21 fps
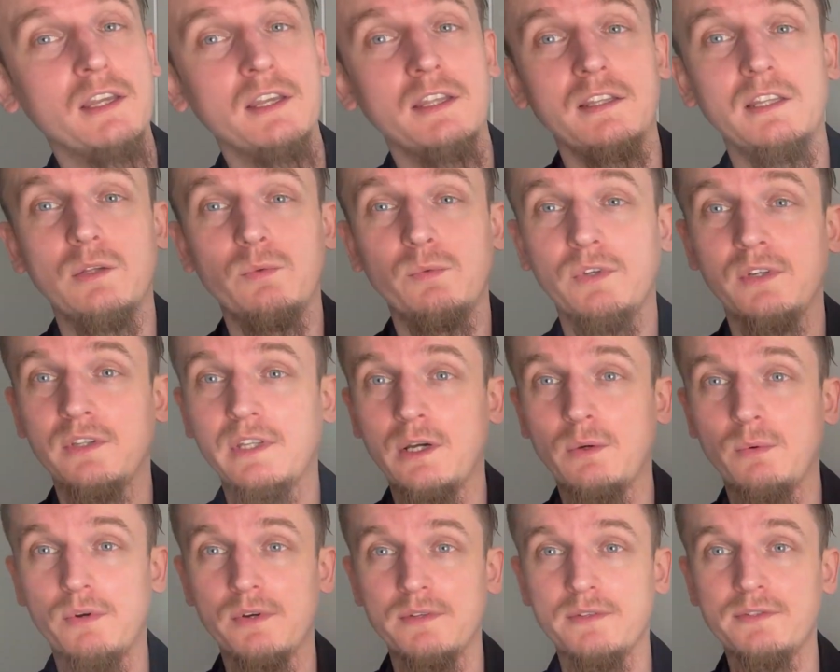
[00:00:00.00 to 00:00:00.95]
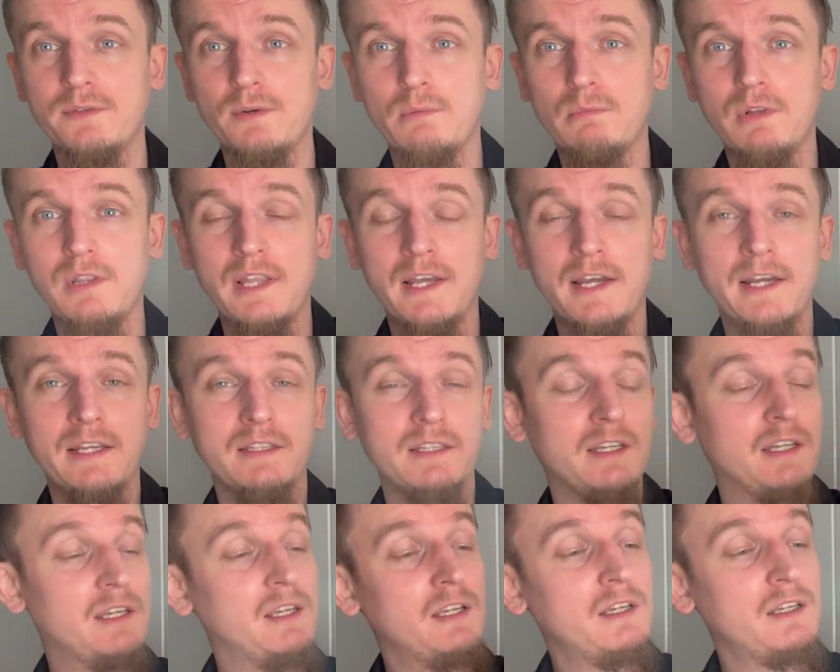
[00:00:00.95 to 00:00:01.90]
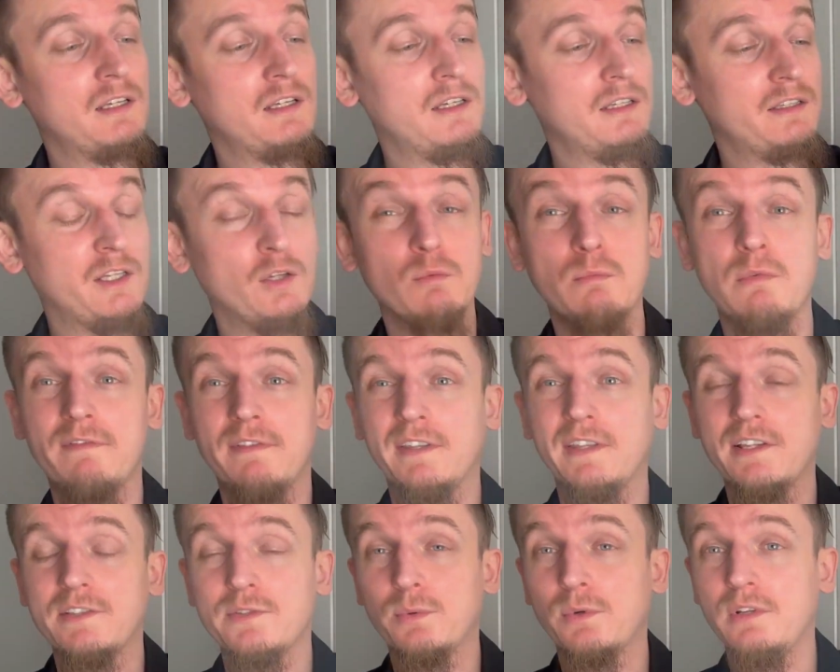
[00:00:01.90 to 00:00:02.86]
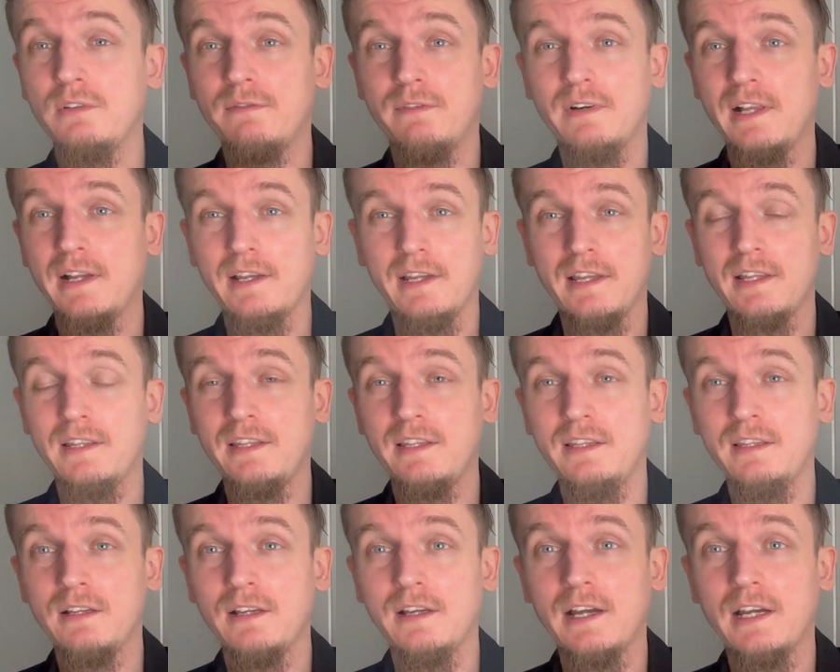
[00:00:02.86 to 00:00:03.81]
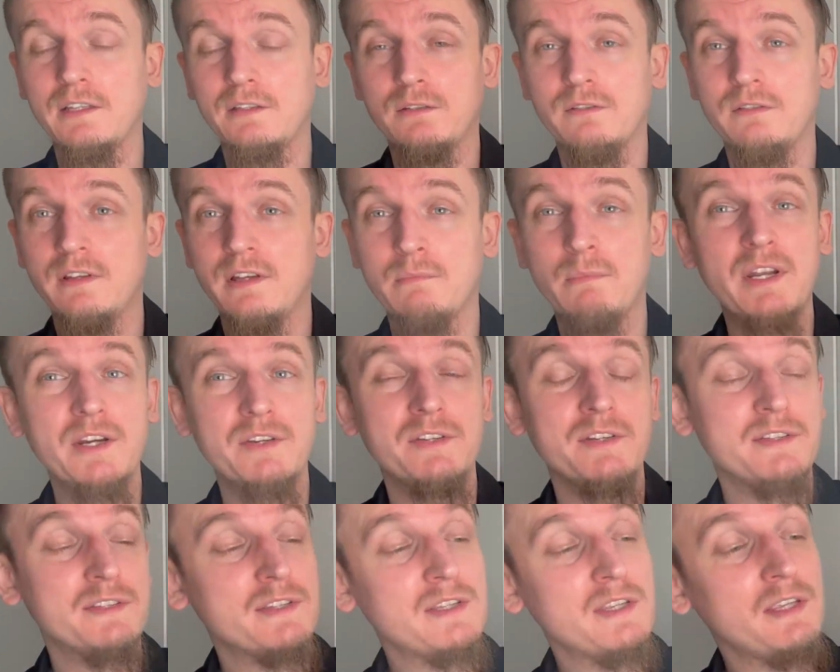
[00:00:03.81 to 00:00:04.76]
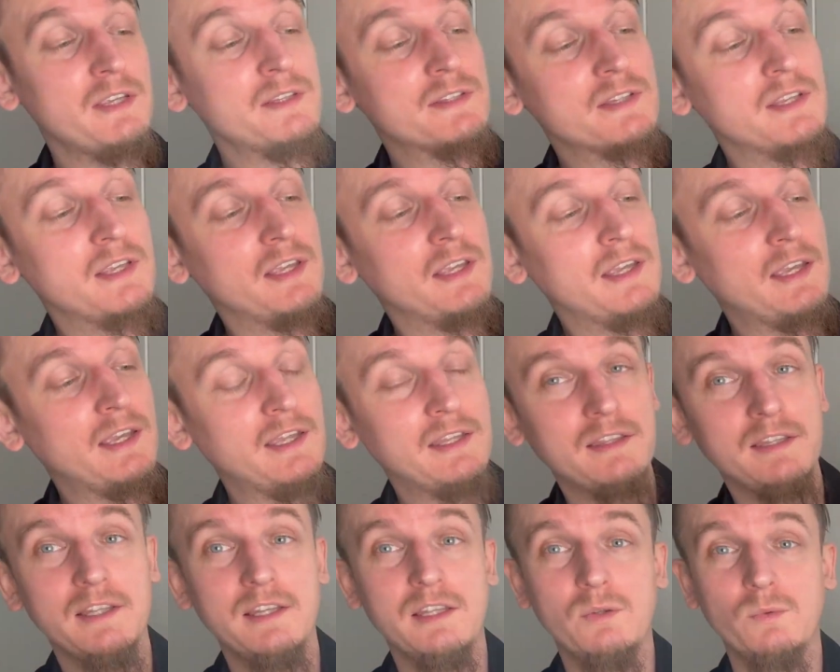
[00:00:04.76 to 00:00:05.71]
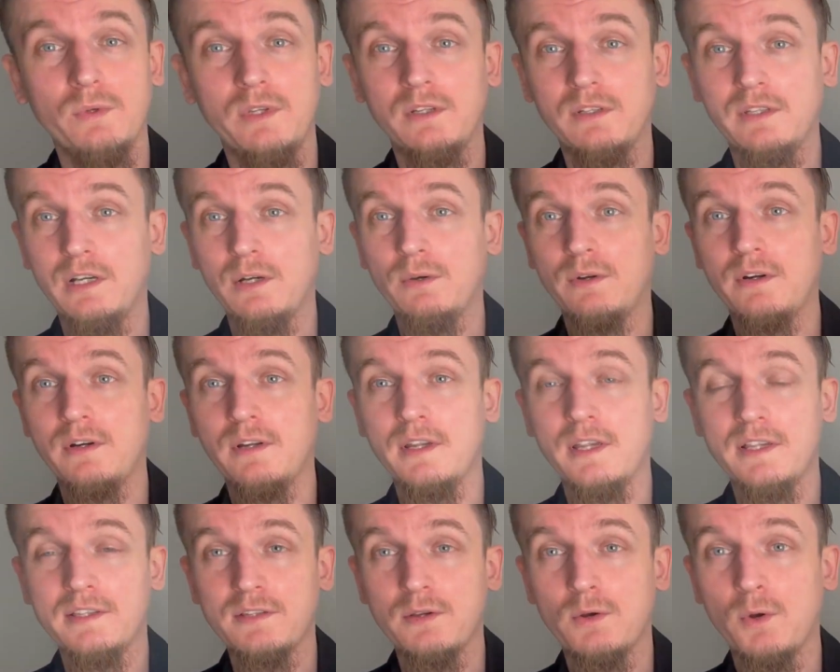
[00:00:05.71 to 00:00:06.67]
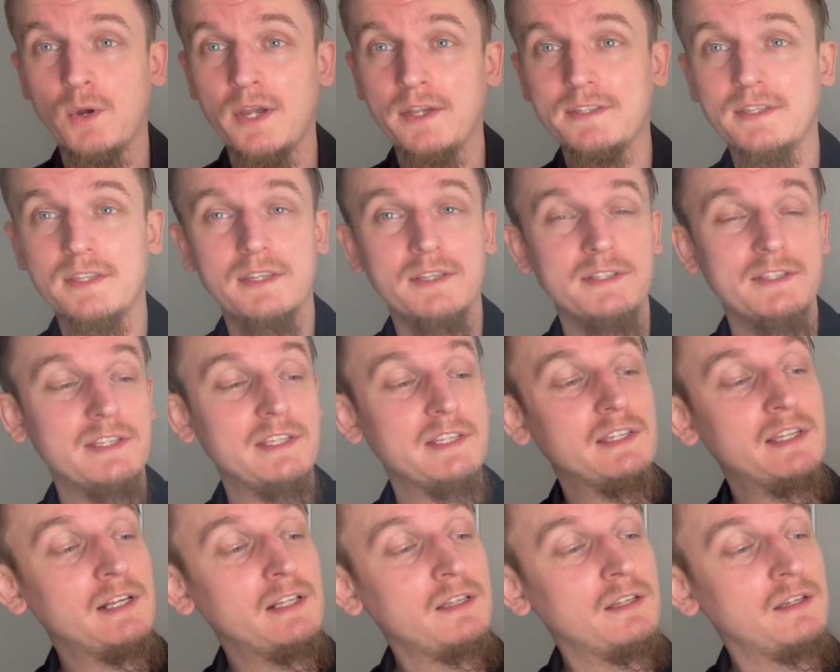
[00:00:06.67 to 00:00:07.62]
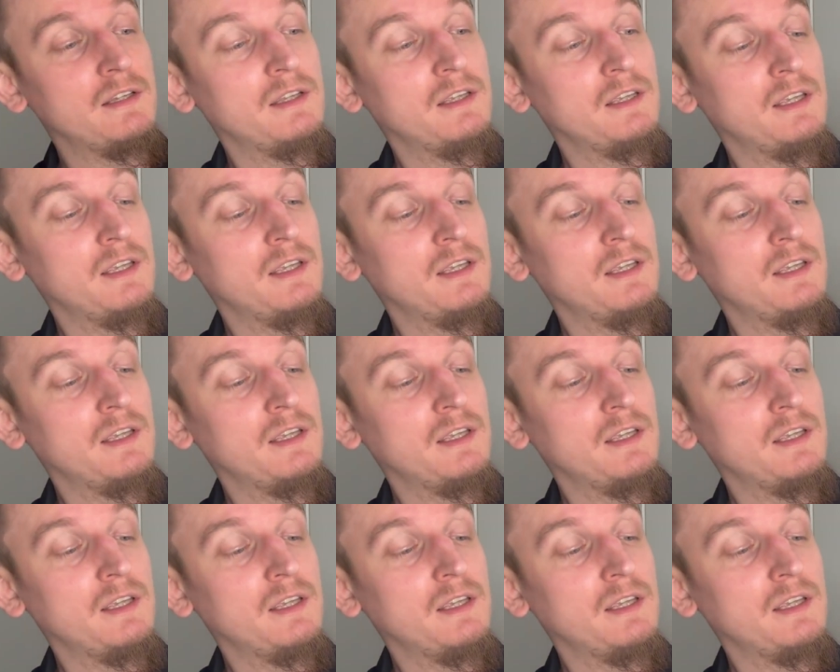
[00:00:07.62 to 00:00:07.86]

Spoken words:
Then we got our strobo light. That will be fantastically for any kind of the emergencies. And then we got our SOS signal.